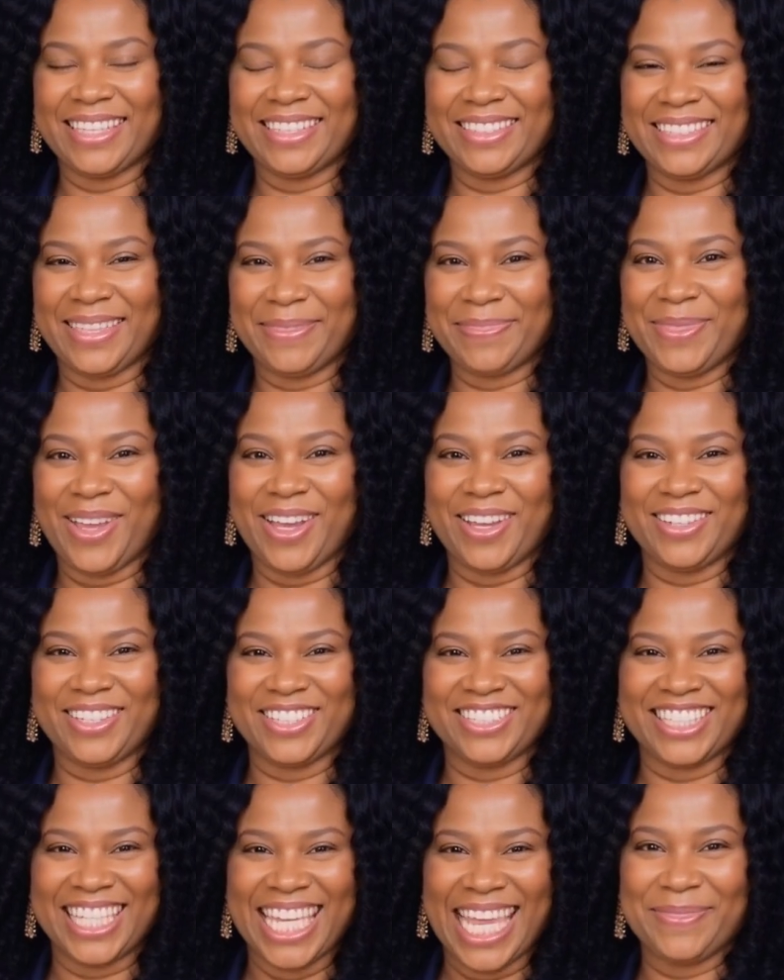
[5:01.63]
the
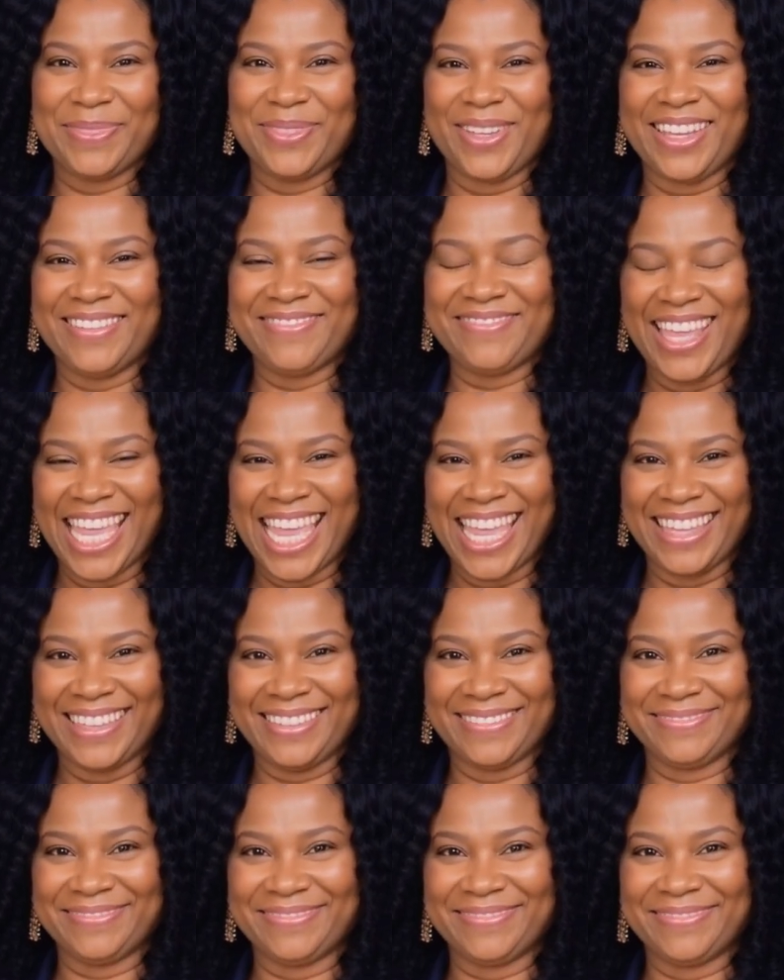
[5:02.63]
builders labor in vain.
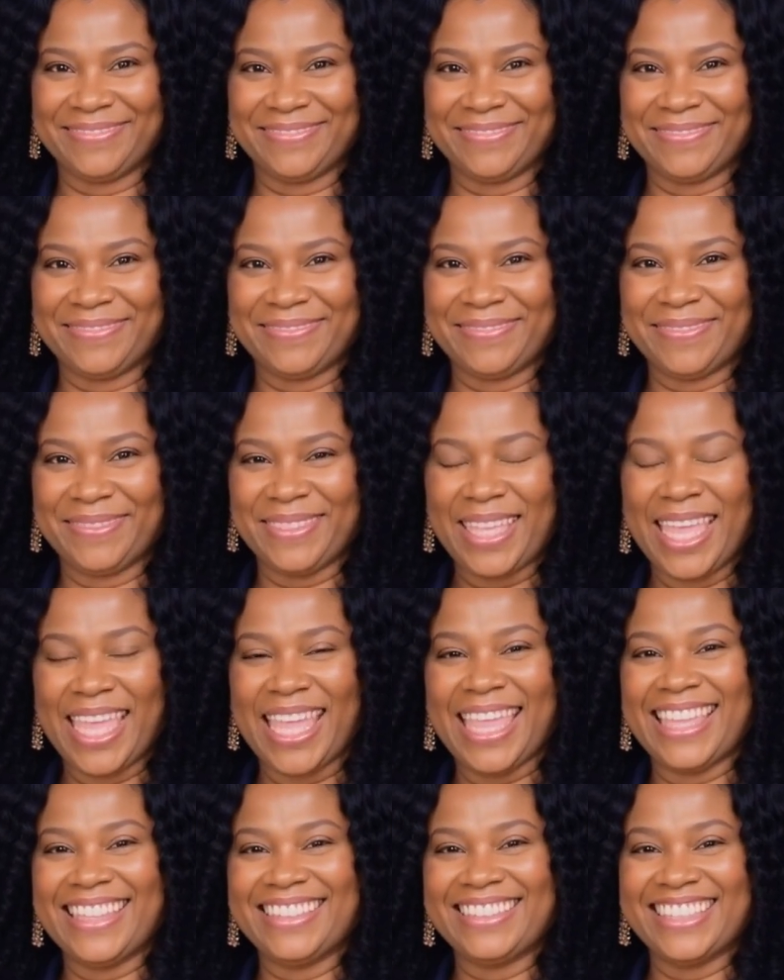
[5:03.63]

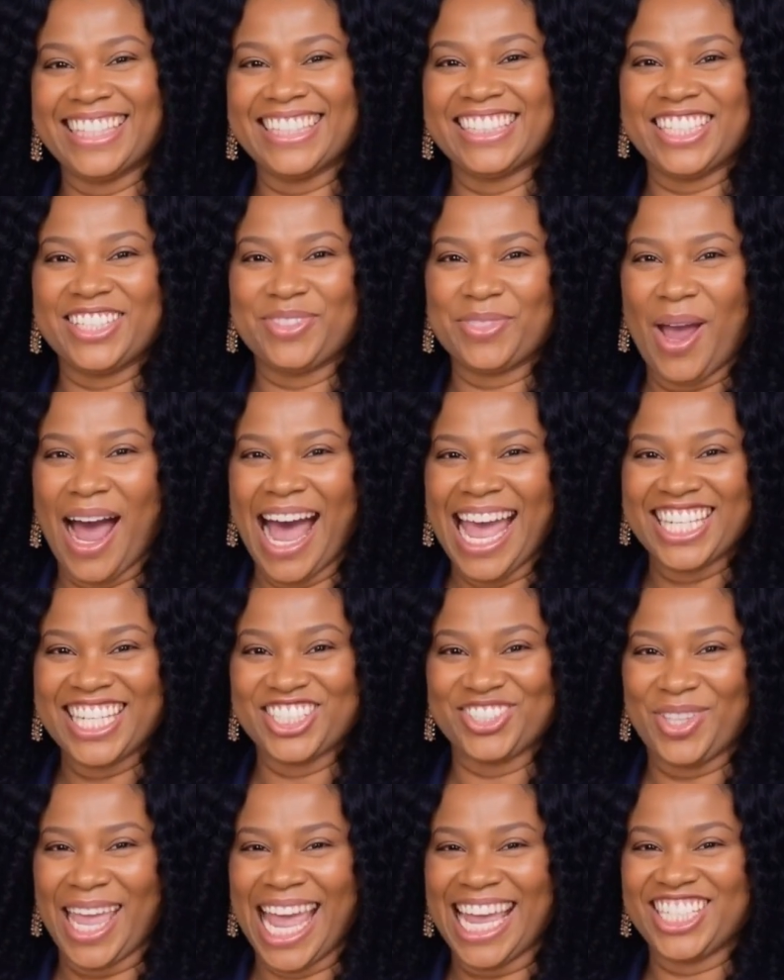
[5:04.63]
This is why
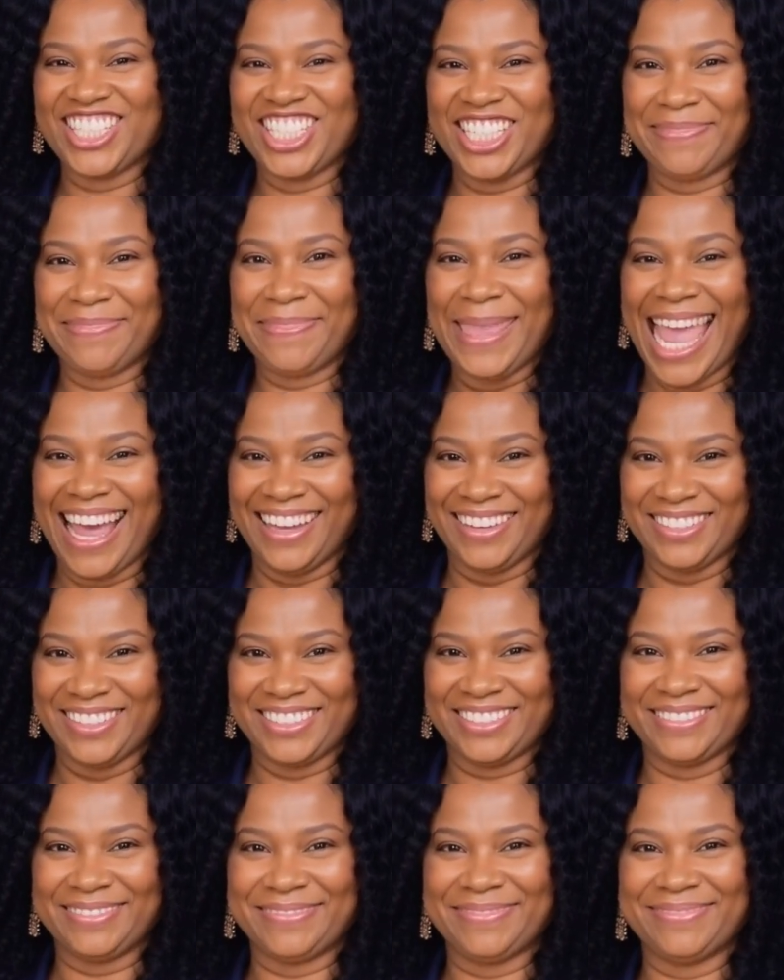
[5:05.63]
strategy
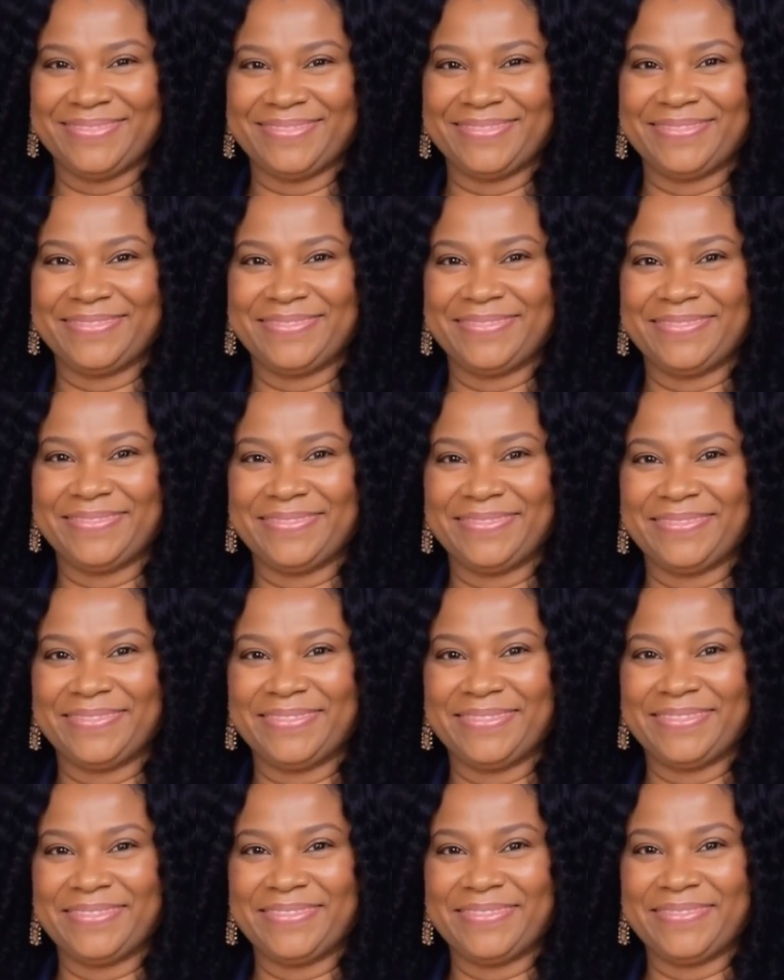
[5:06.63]
matters.
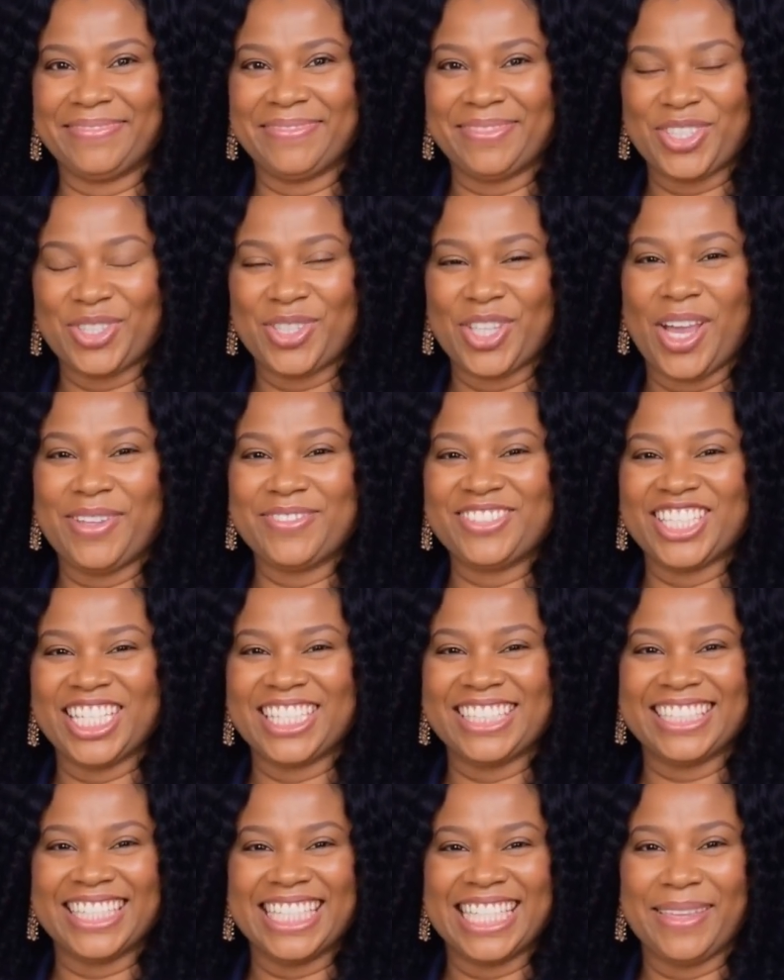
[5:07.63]
You don't
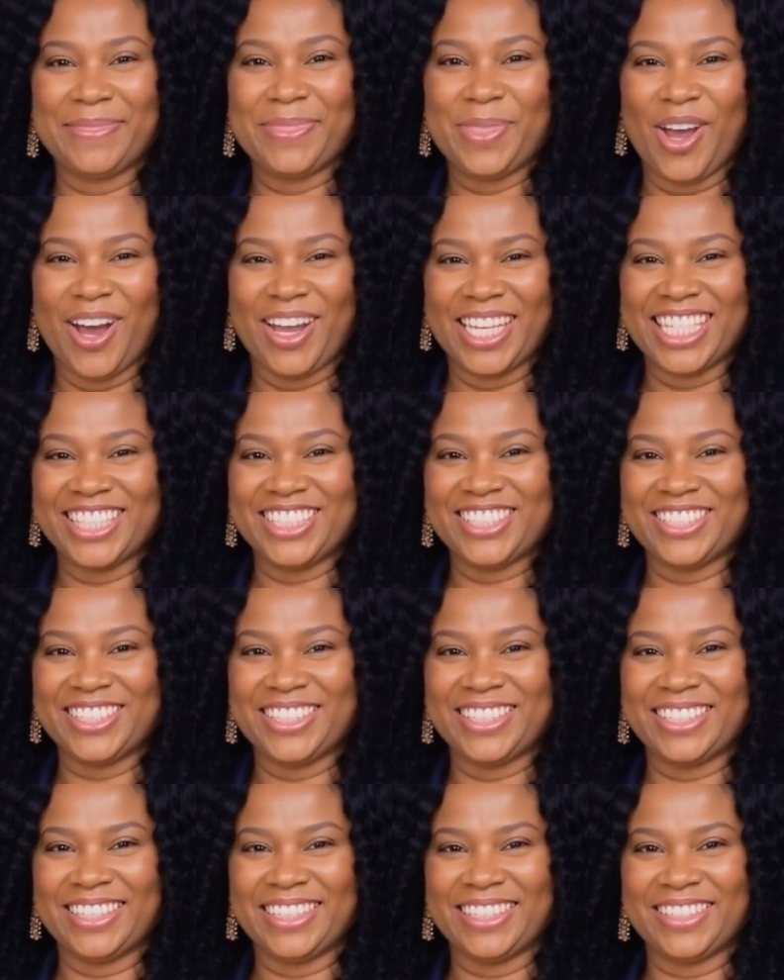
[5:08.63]
just need a mortgage,
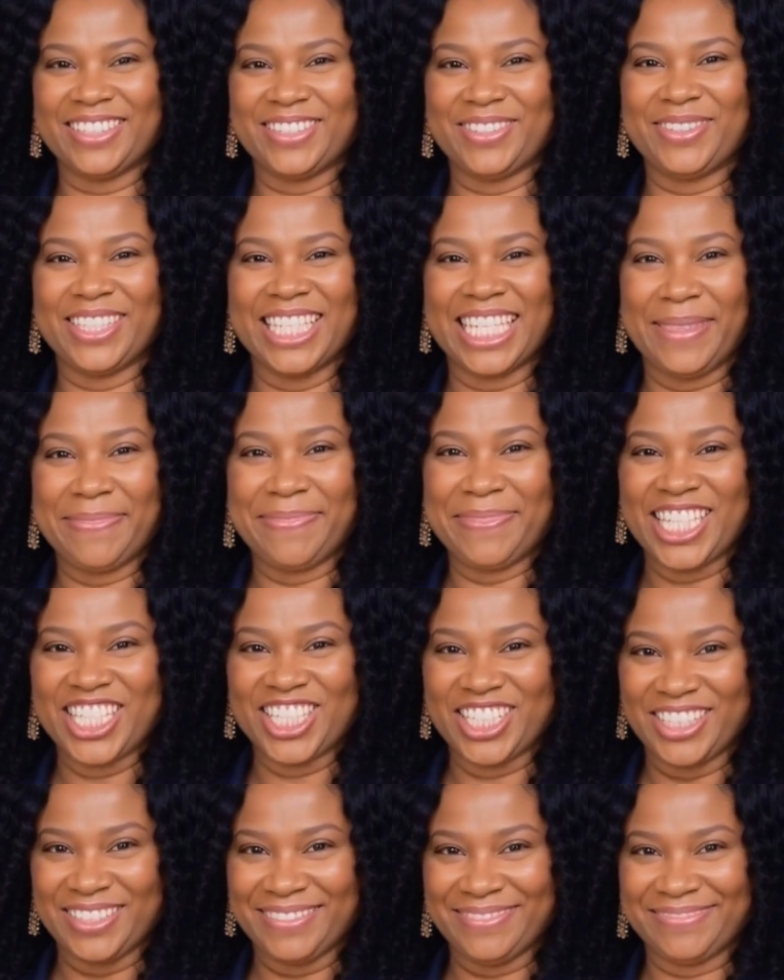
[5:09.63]
you need a
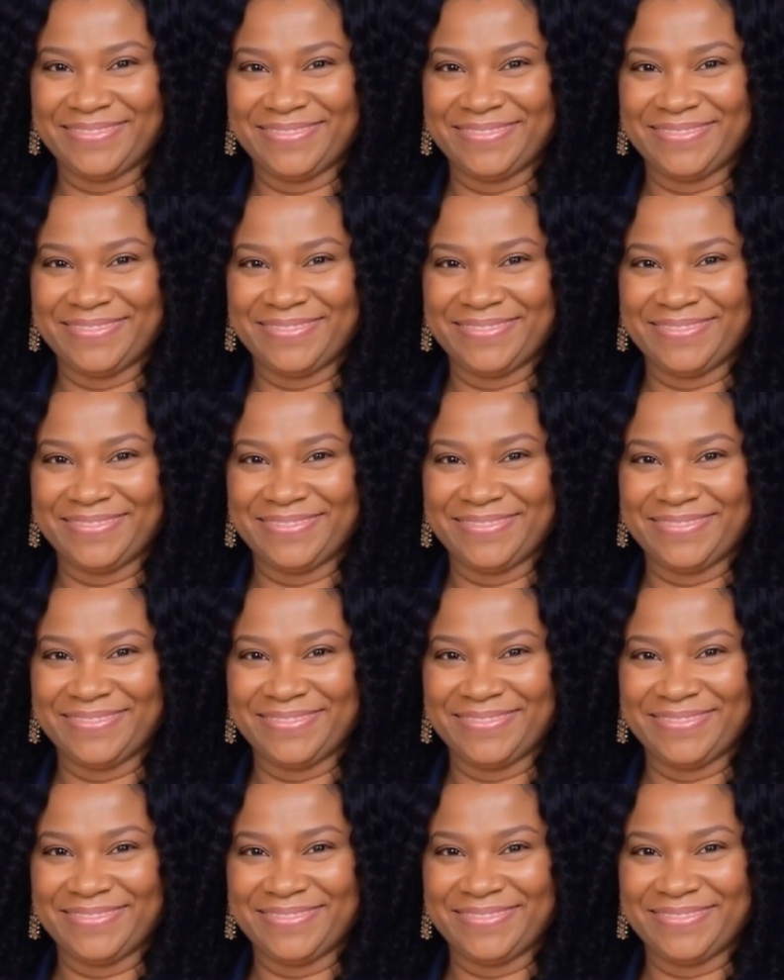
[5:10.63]
mission.